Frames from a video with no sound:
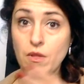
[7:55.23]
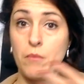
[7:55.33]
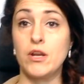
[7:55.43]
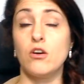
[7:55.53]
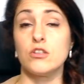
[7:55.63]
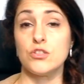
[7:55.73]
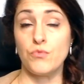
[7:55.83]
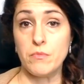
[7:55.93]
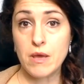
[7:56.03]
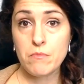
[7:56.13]
But also
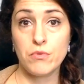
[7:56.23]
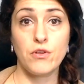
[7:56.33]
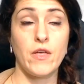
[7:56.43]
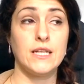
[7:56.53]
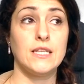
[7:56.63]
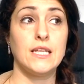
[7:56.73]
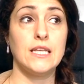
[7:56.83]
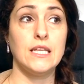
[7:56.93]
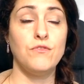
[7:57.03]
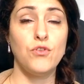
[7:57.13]
remember that
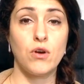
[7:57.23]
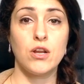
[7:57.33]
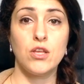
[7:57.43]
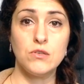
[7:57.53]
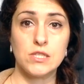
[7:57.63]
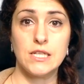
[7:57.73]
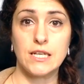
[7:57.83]
if you are using